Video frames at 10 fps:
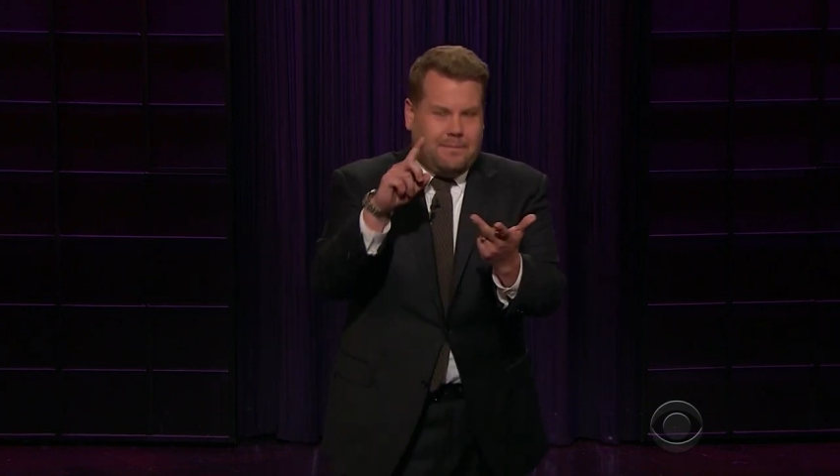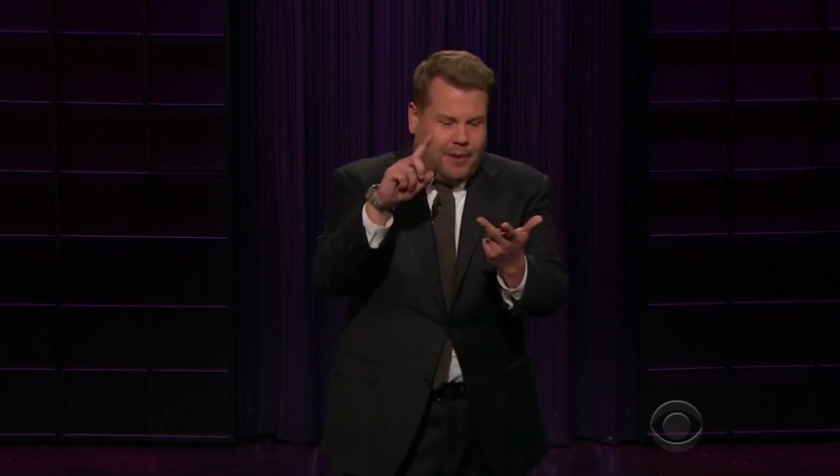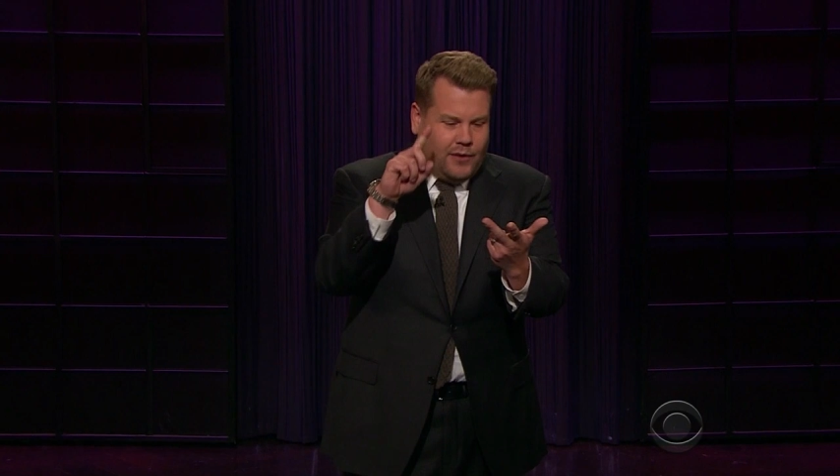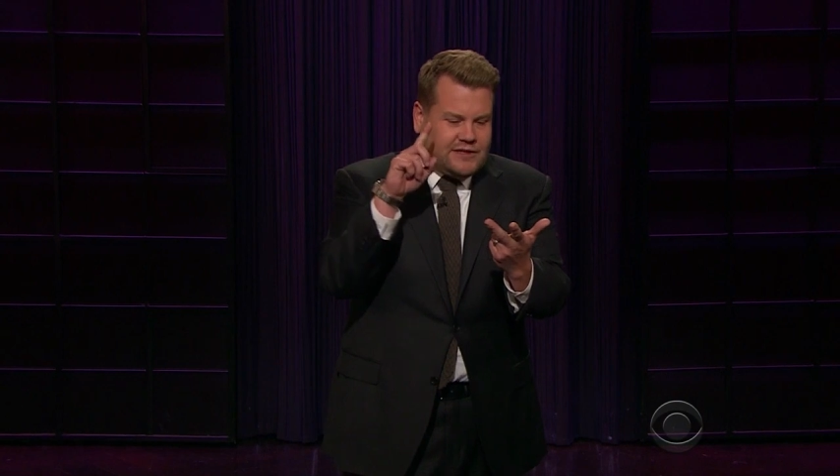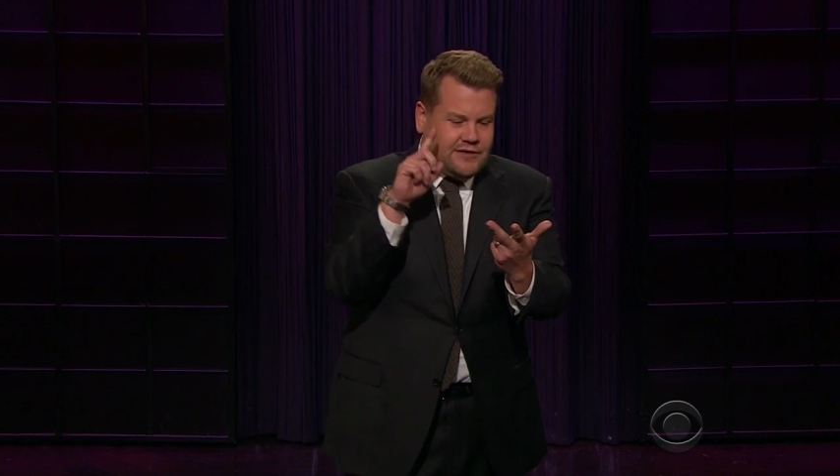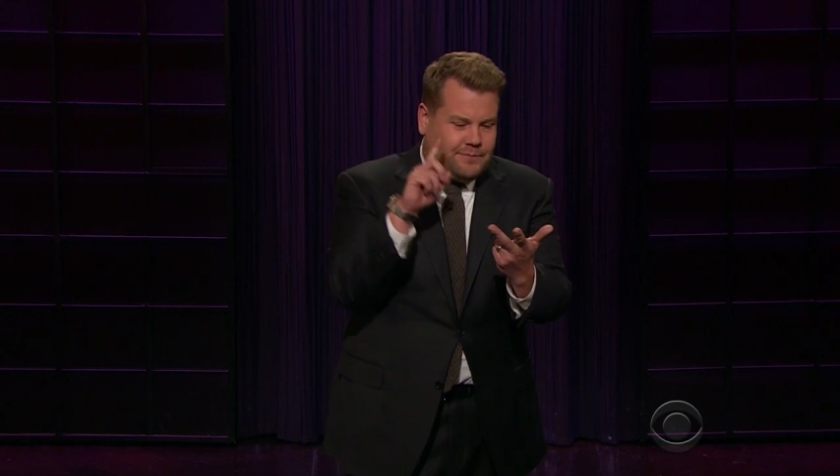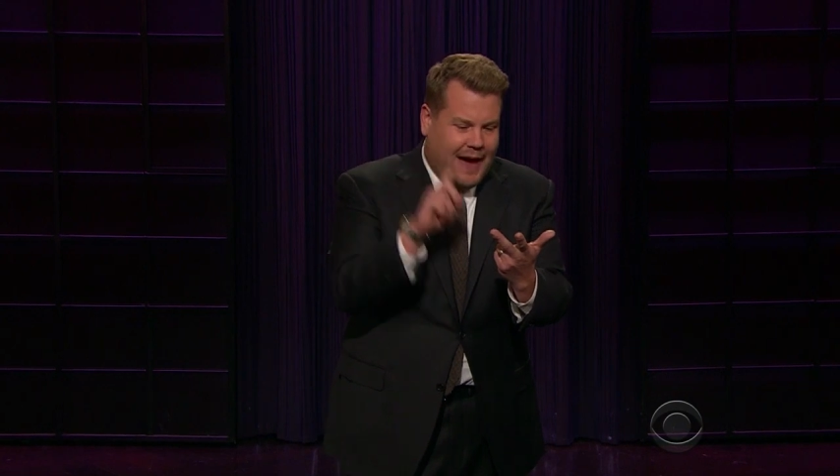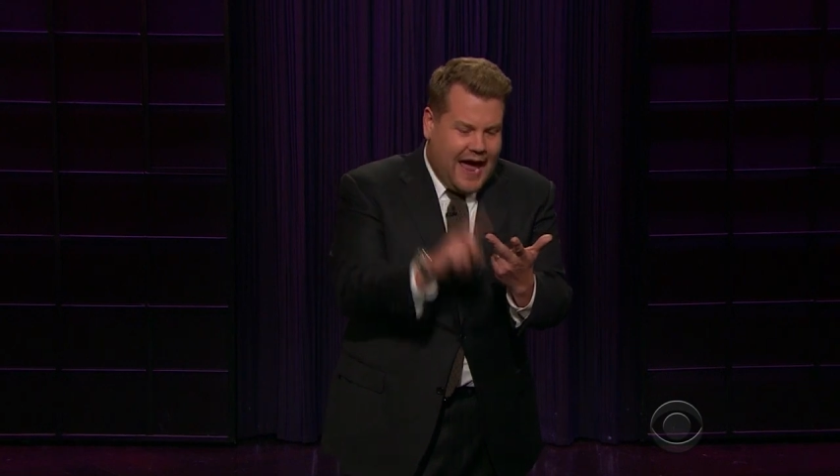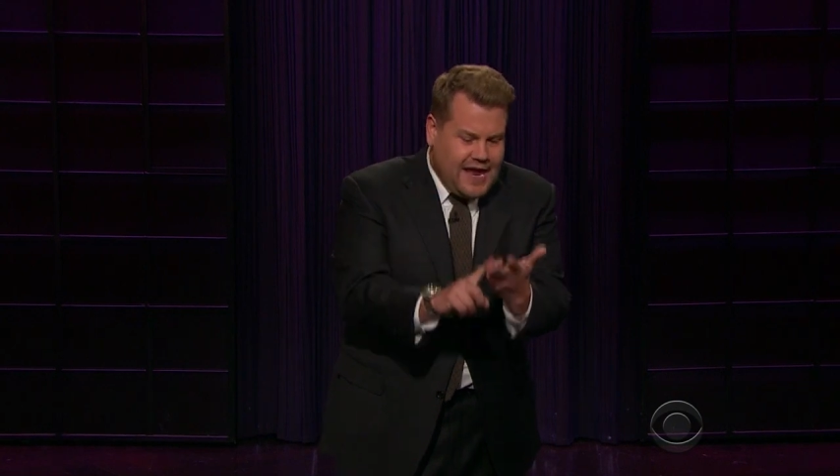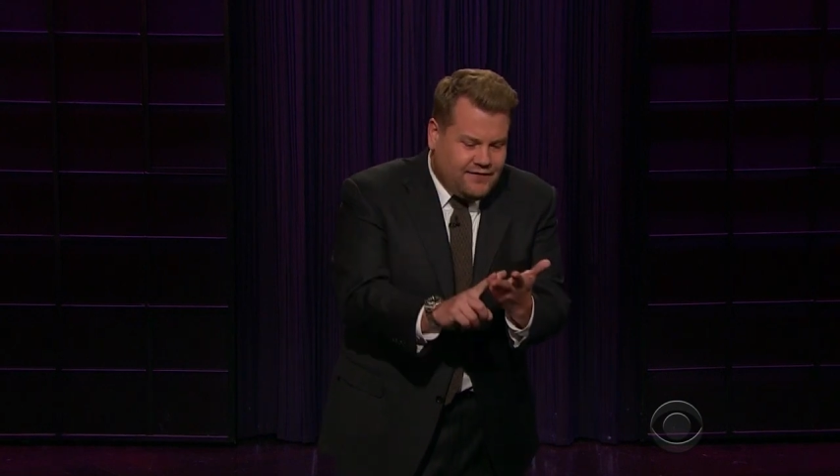impulsive
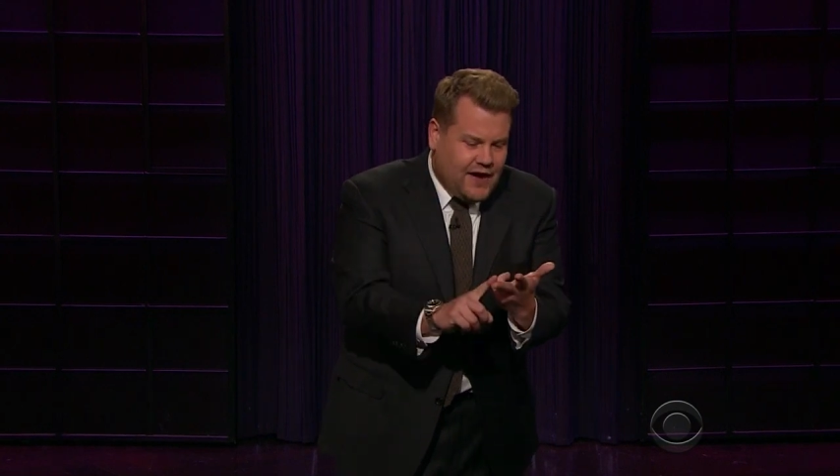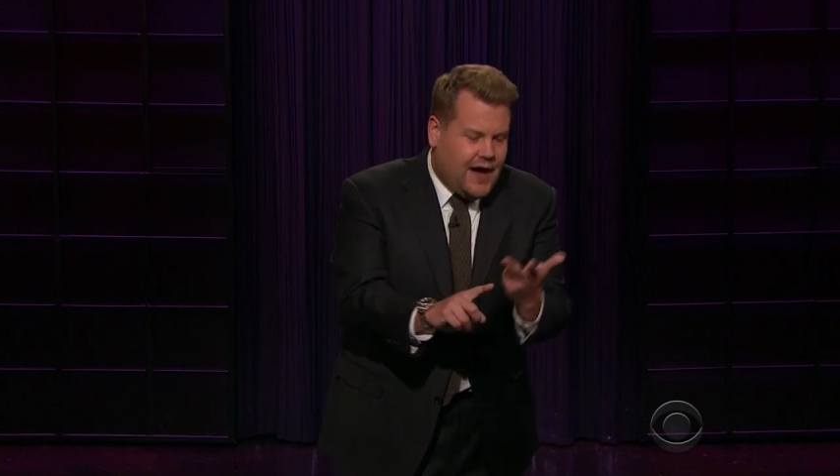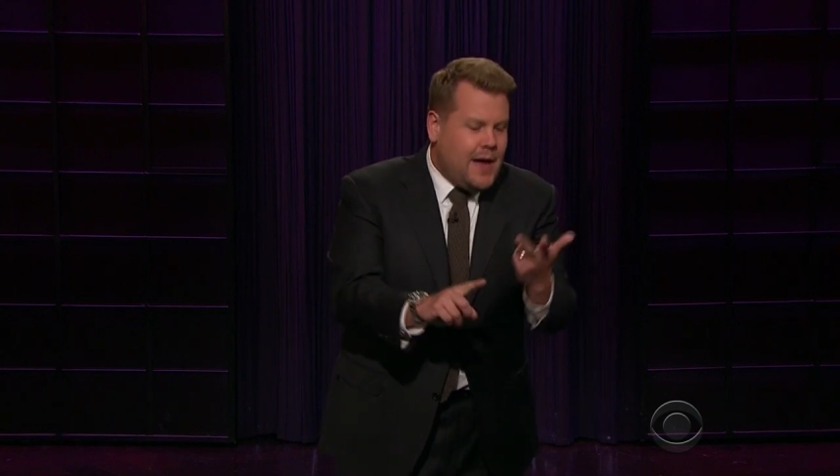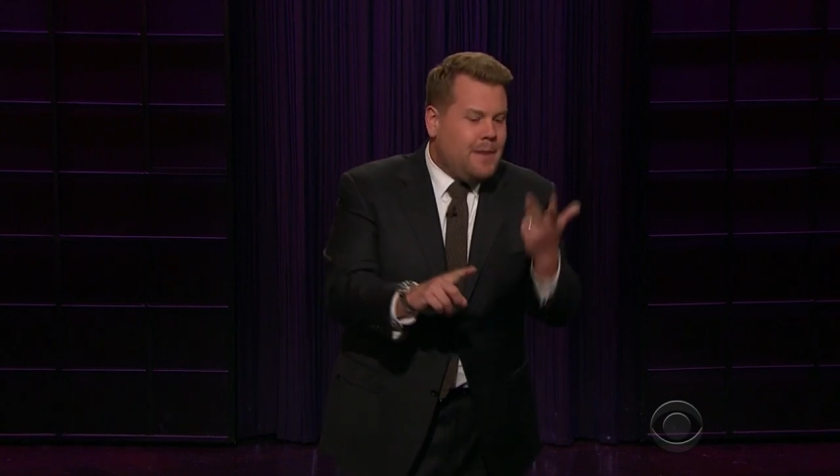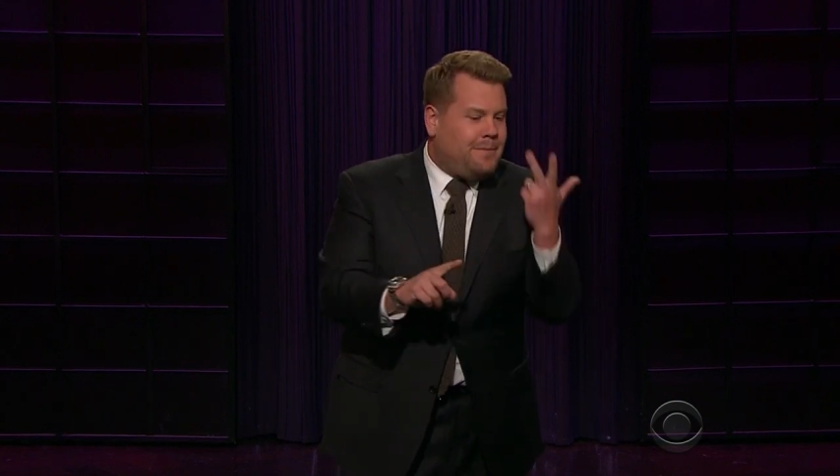behaviour.